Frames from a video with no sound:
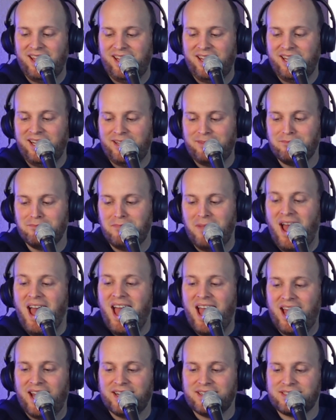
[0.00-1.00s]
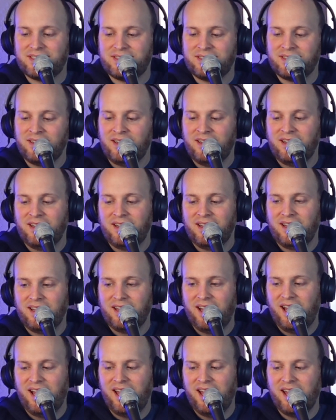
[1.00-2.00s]
hitting Max
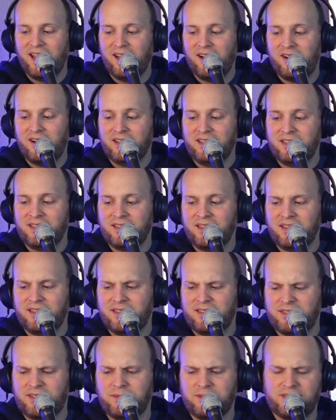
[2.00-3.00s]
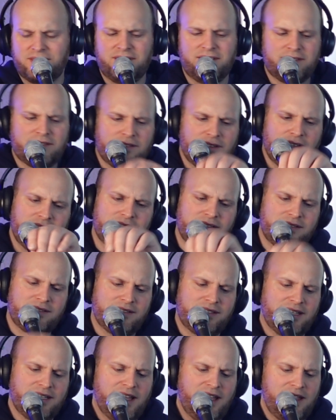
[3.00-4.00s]
on December 6th, so that's
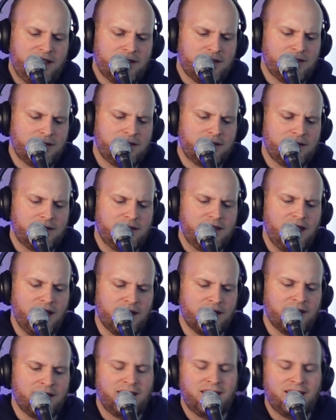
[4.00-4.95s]
today. Yeah.